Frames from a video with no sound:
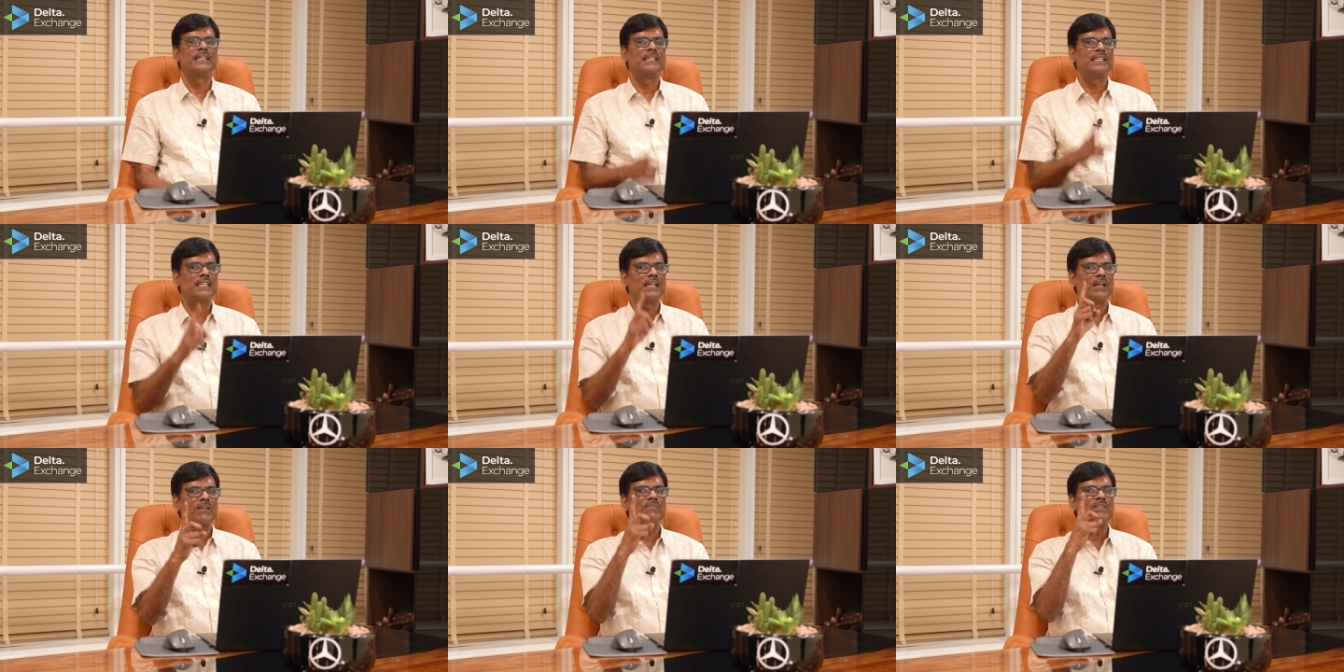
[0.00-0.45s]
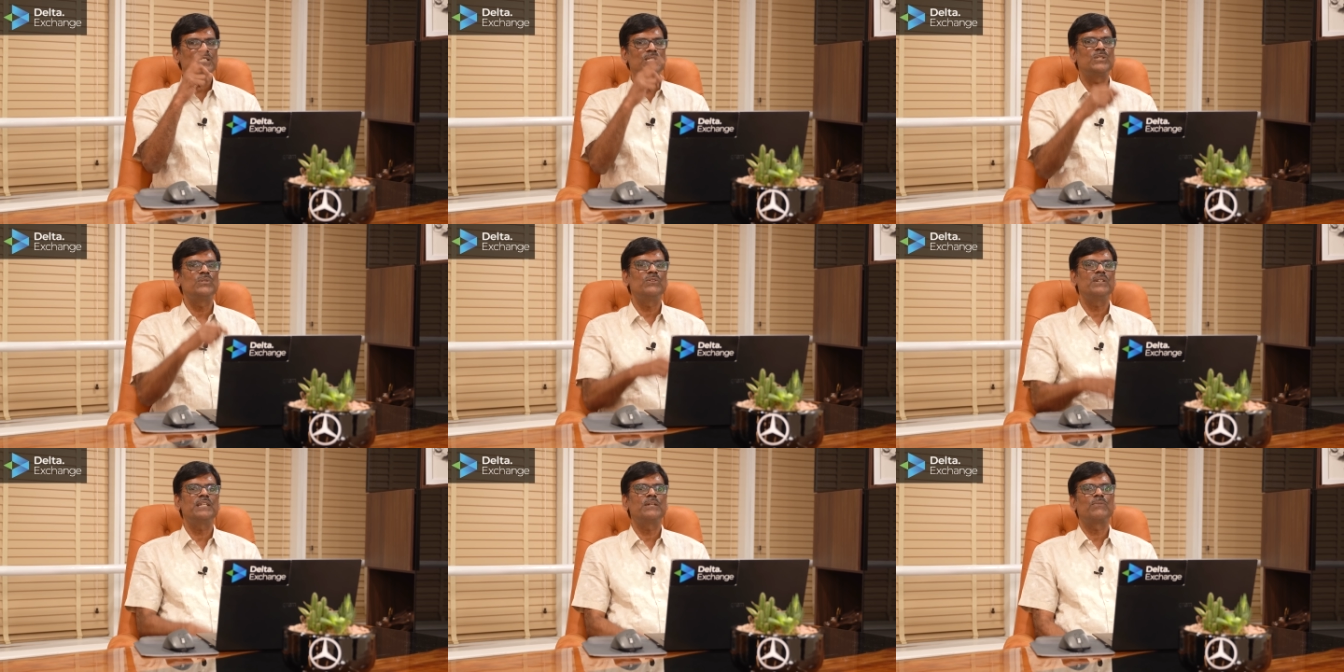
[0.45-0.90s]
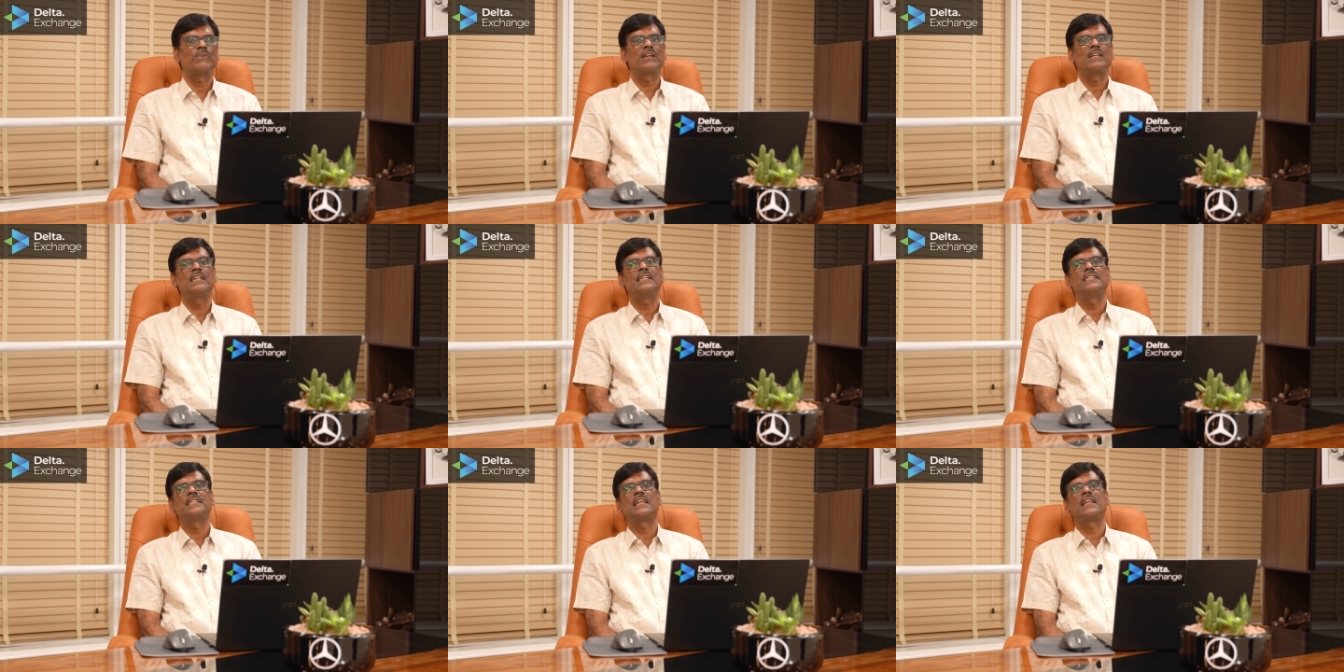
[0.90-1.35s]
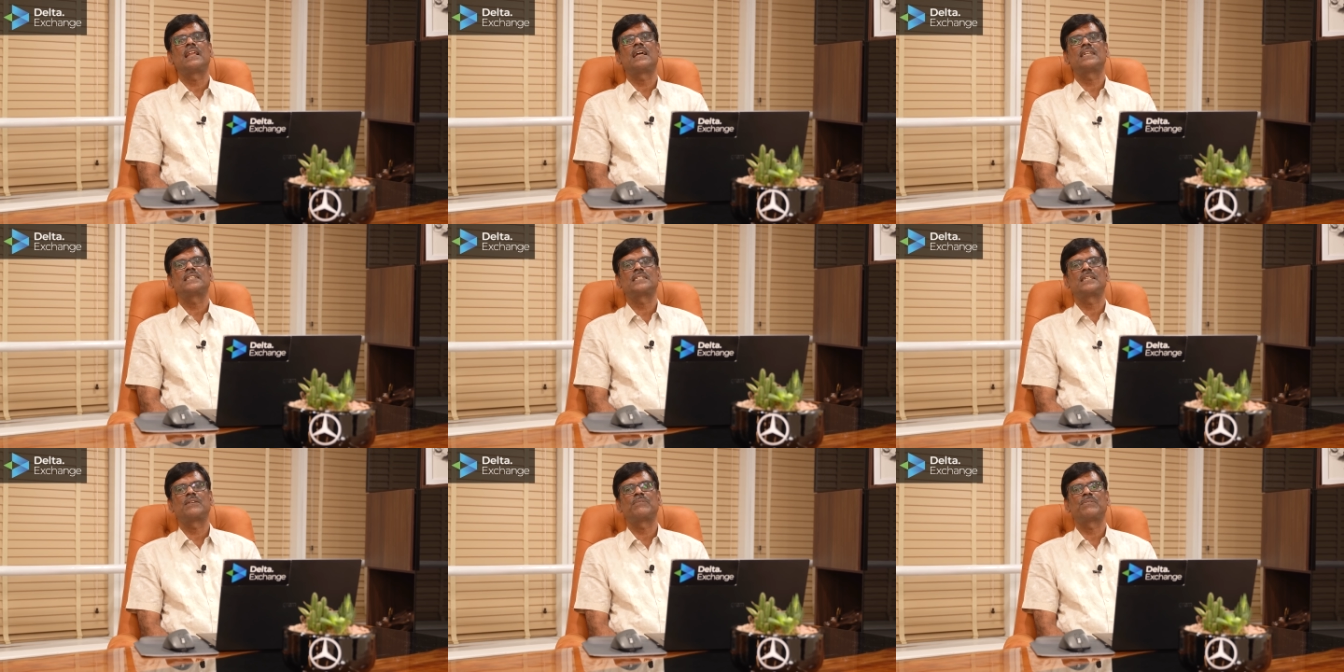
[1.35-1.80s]
they always do it only in the
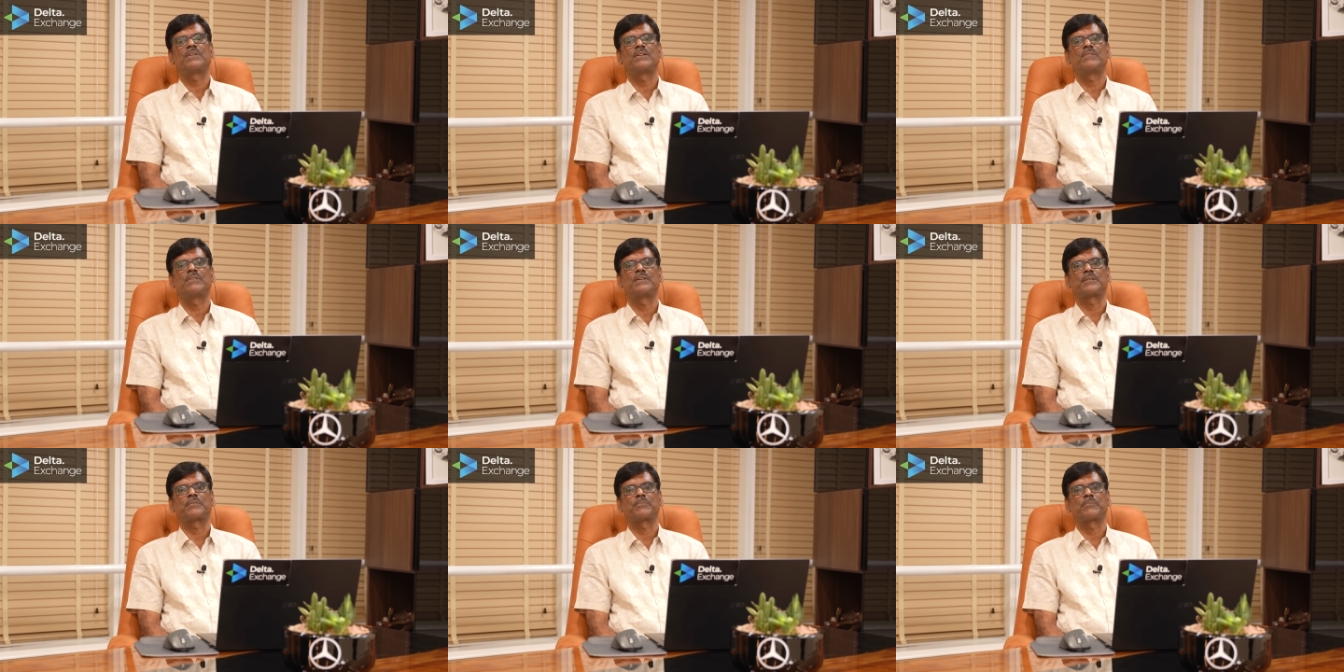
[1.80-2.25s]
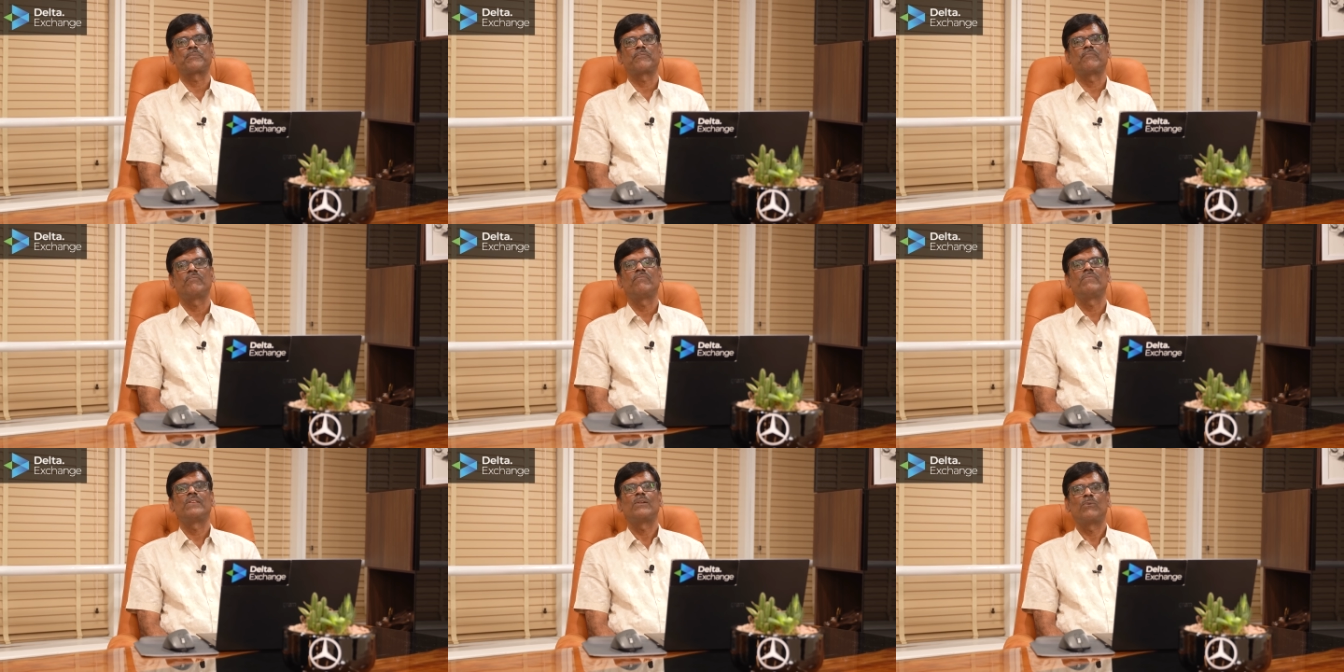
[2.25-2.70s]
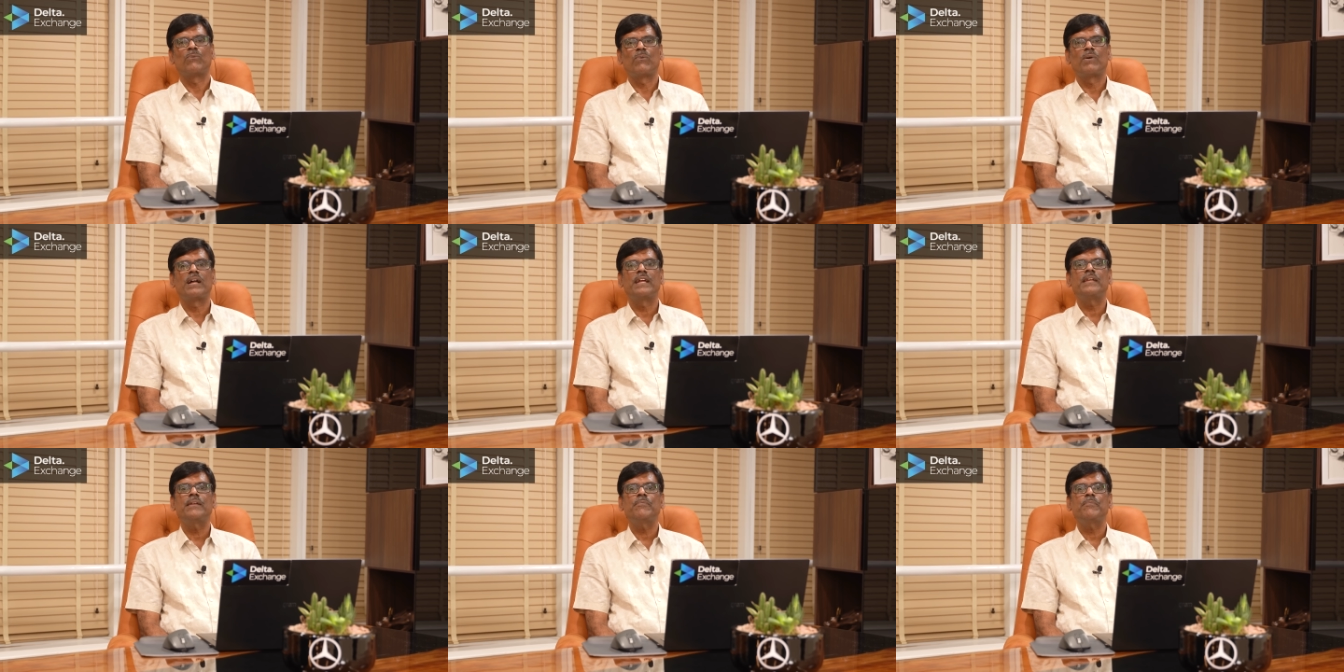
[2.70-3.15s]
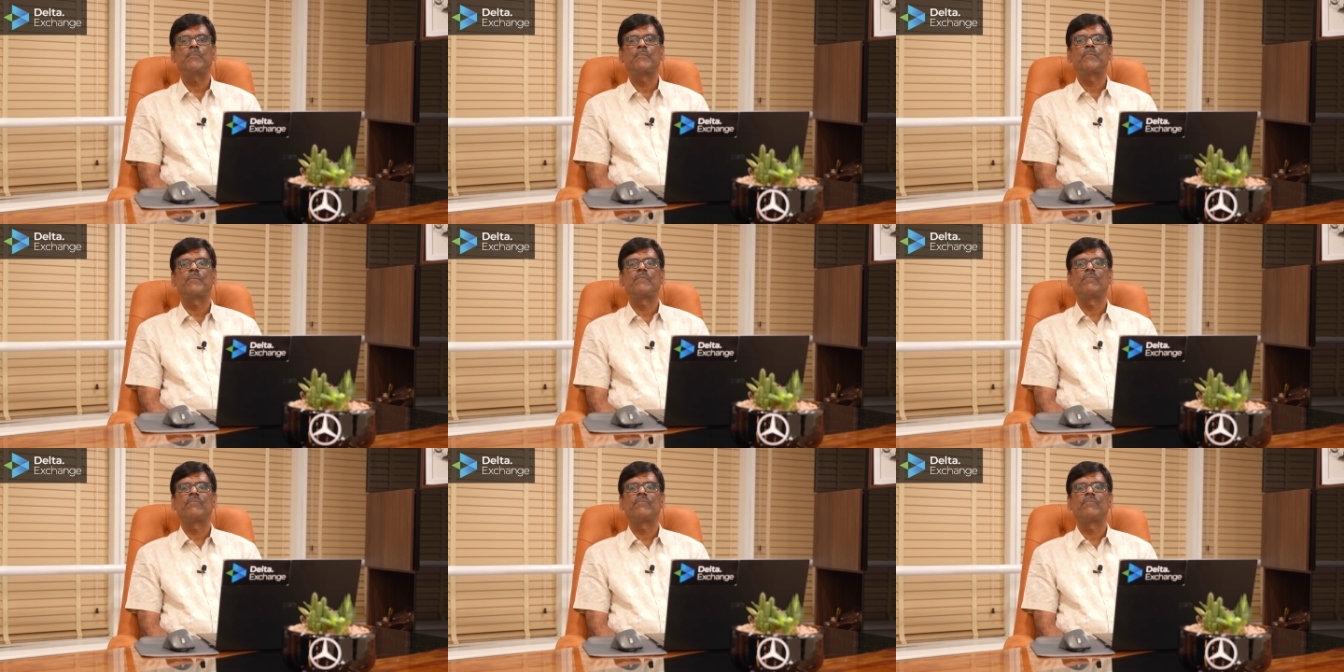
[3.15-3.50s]
last half an hour. Why?